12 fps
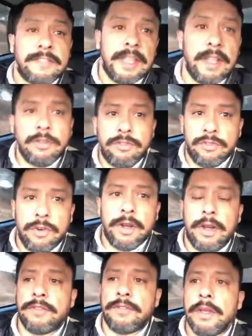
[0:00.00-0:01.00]
sell
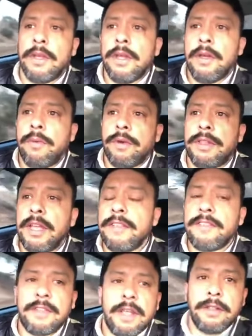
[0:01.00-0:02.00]
drugs, where they
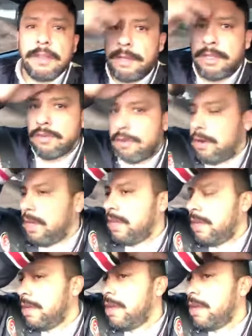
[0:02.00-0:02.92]
sell the majority